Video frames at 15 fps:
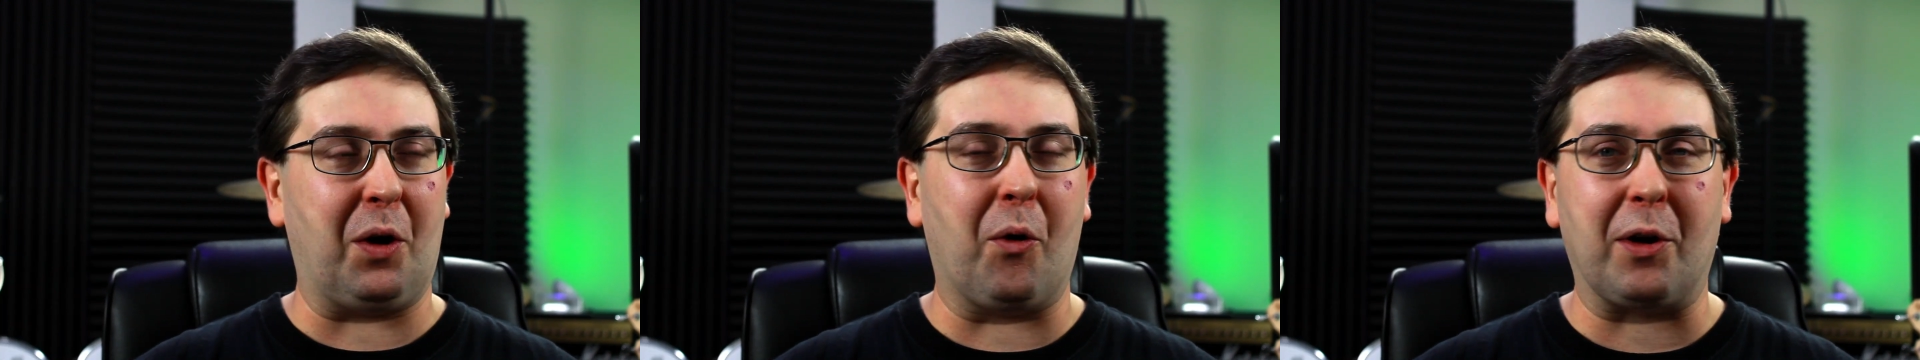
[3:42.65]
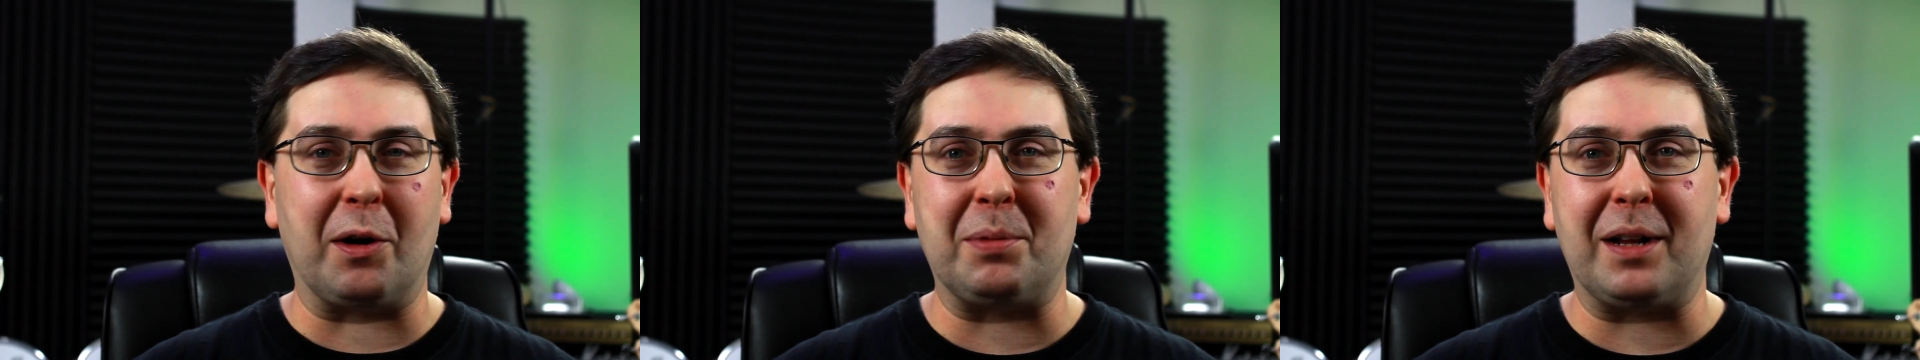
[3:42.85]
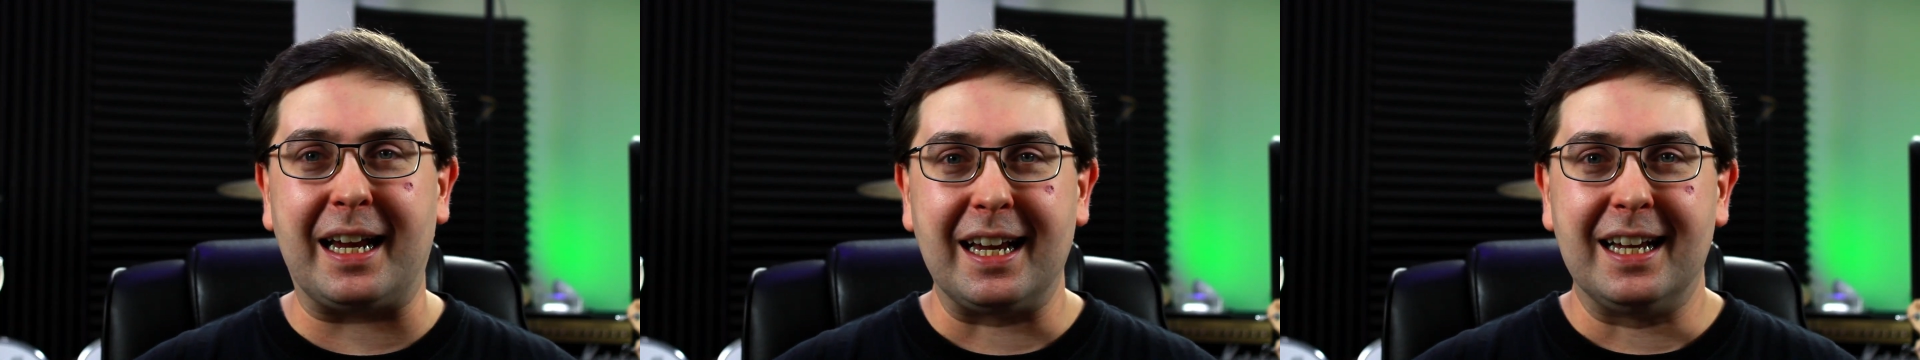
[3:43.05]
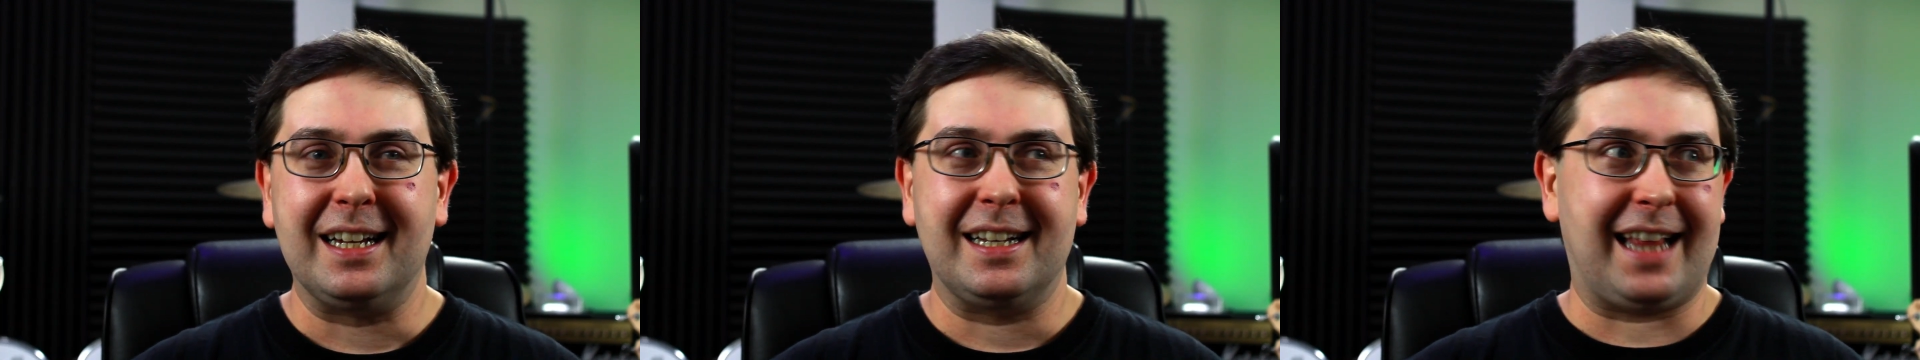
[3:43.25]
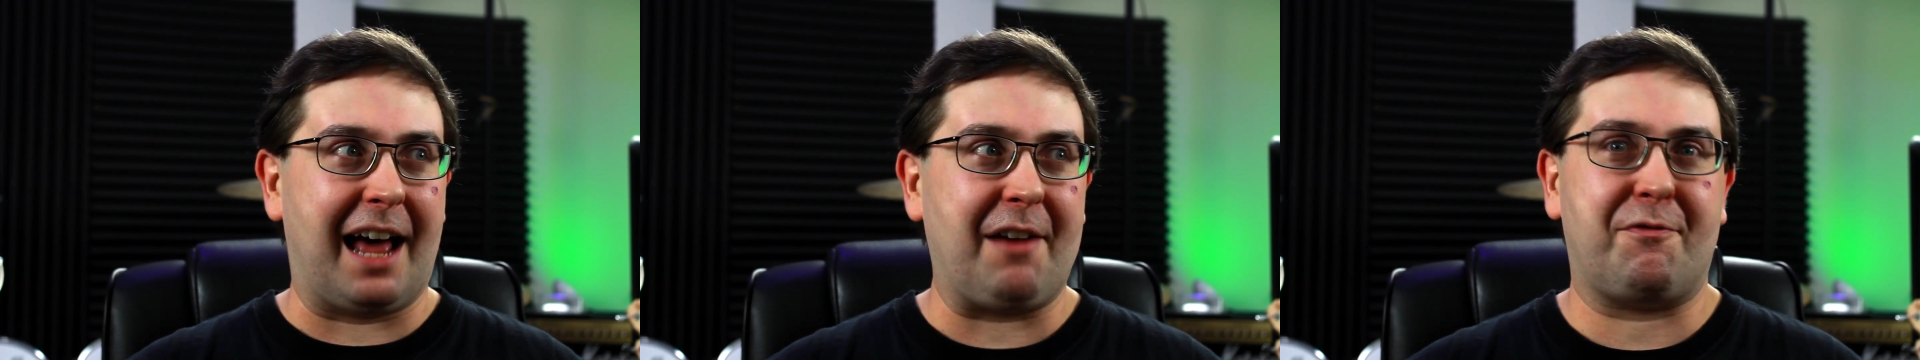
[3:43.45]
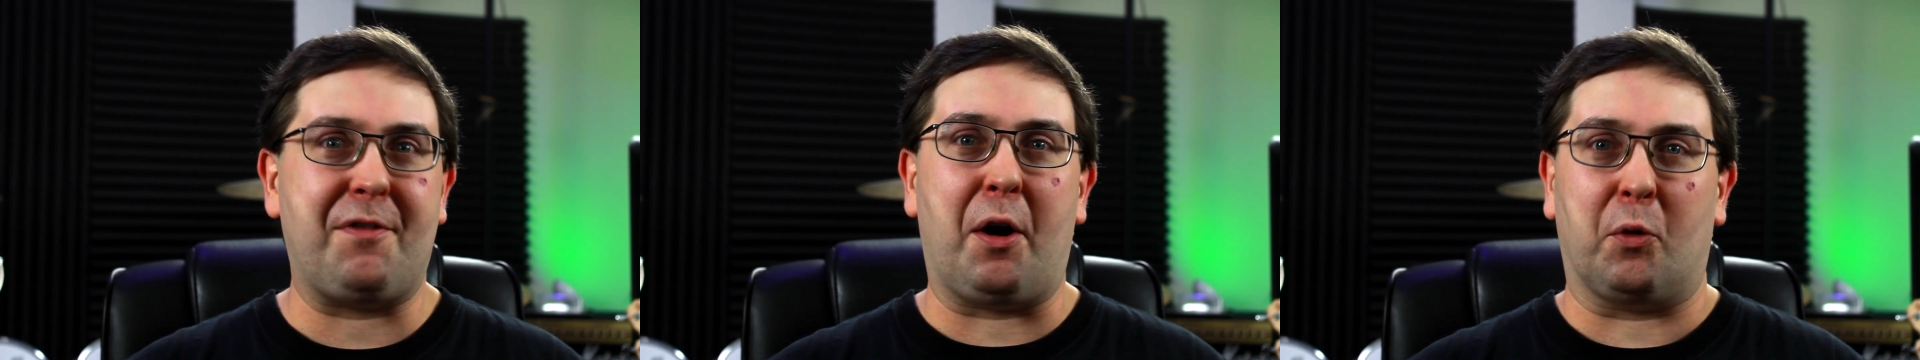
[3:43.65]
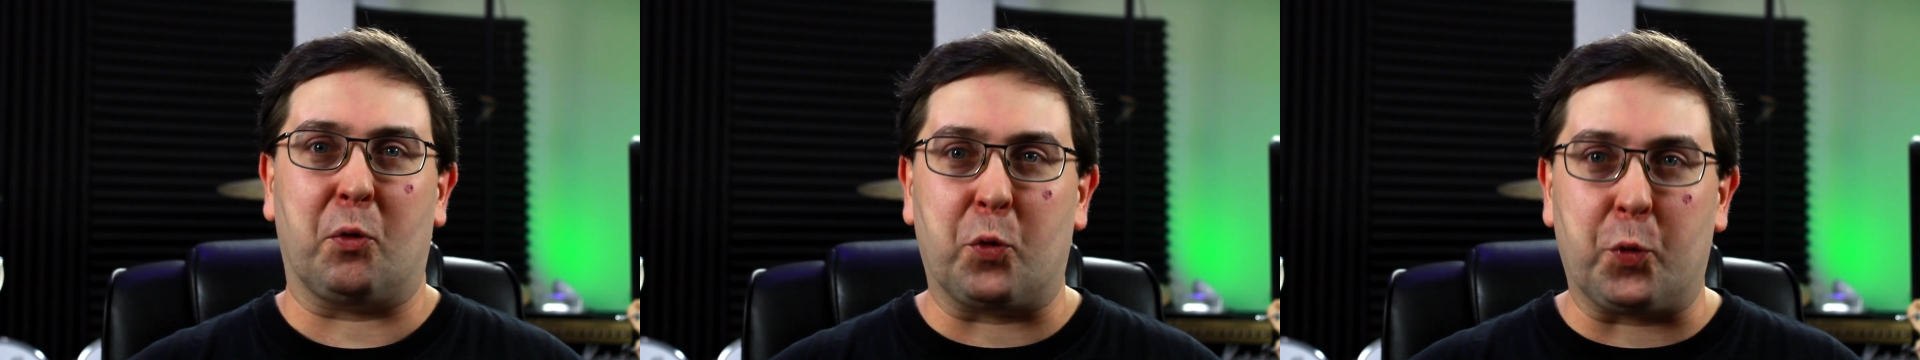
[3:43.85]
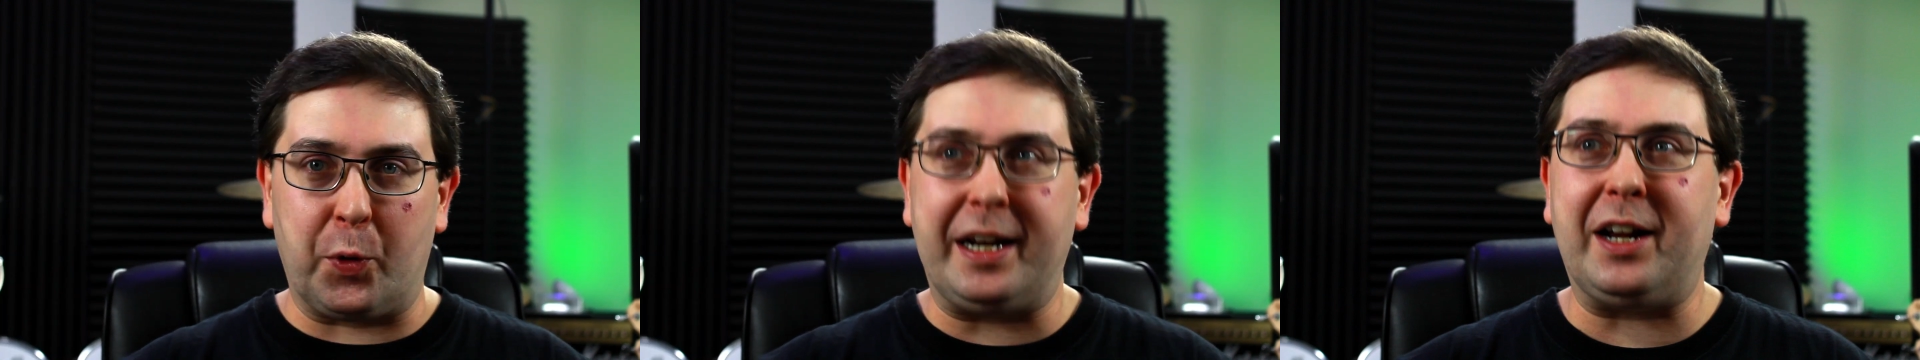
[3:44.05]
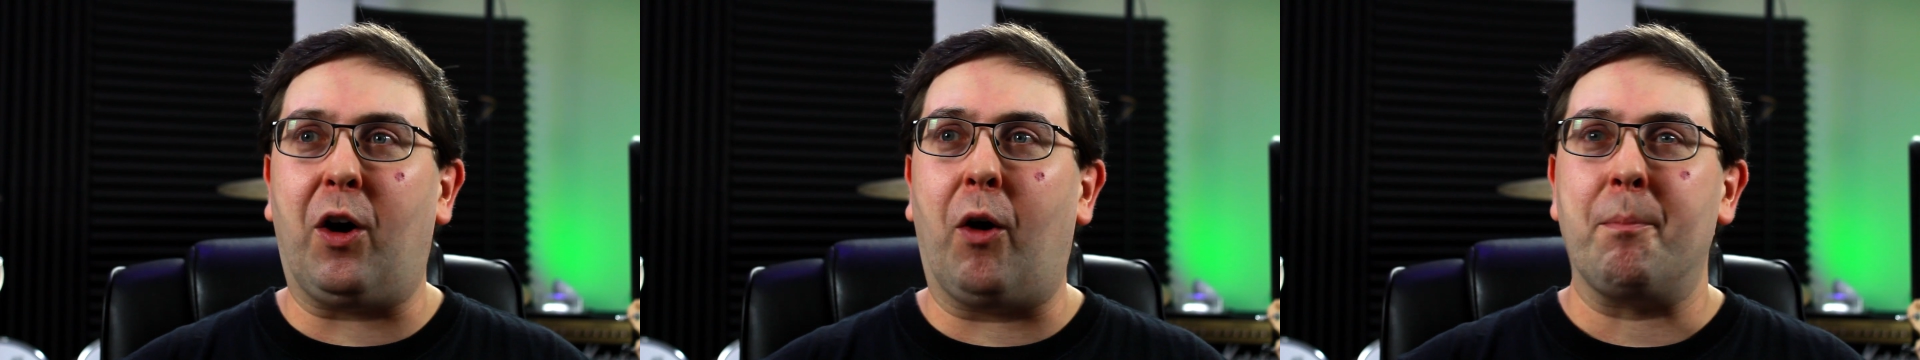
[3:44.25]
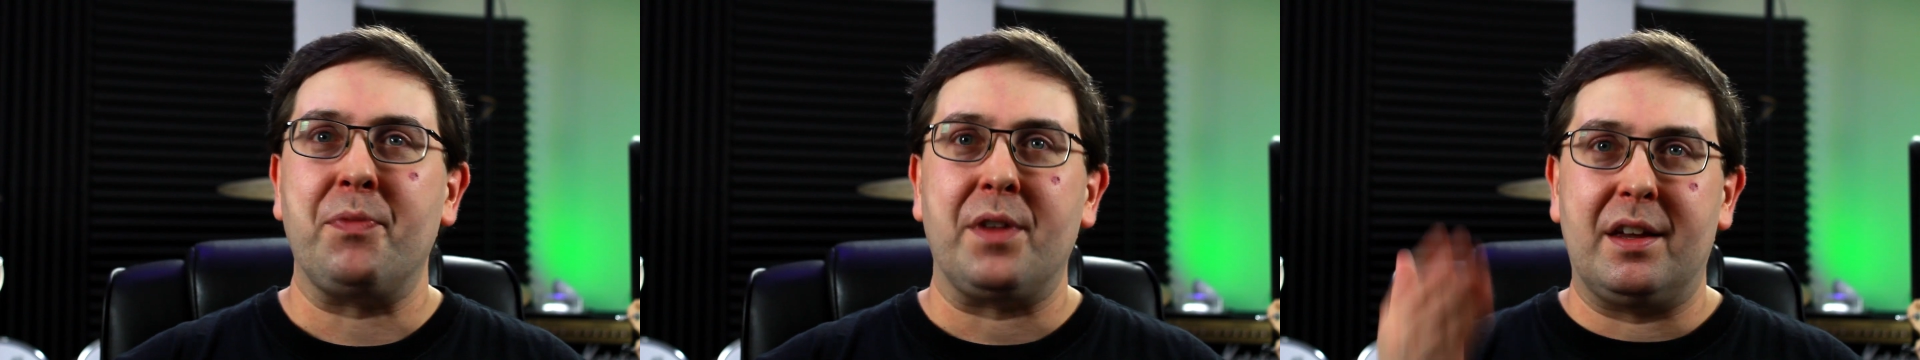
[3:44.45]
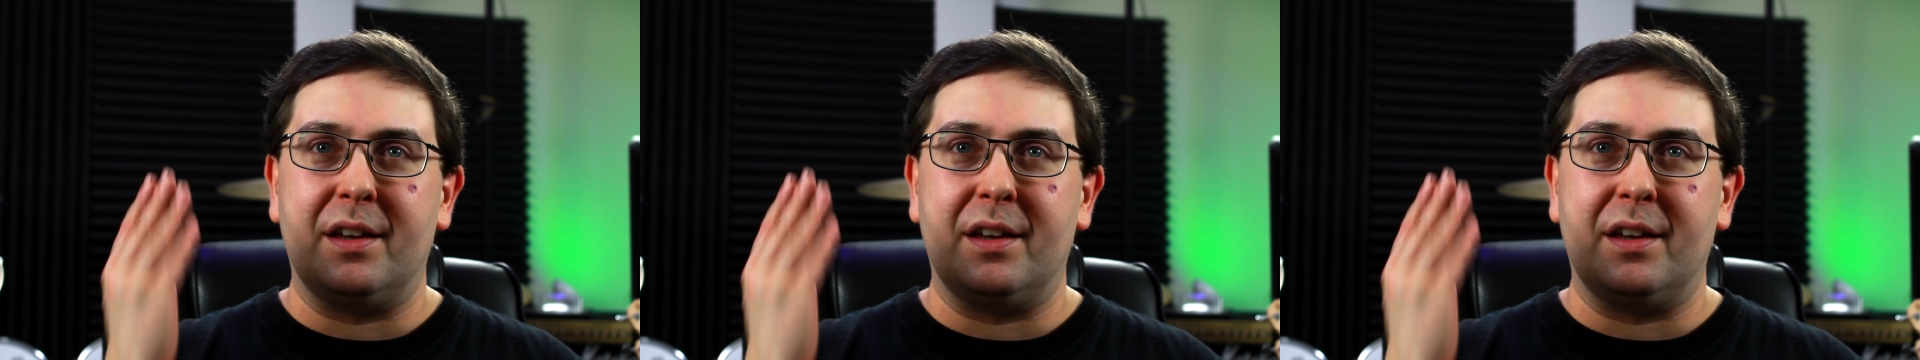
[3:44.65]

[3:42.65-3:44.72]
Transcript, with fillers: horribly. That felt real.